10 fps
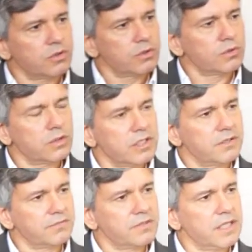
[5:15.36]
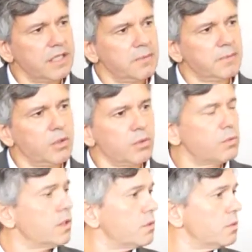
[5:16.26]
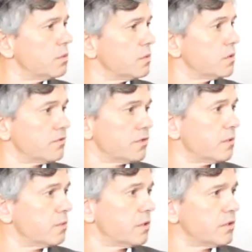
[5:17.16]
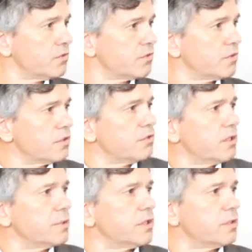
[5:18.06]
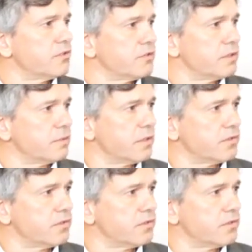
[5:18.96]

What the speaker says: do you give them oral steroids or topical steroids?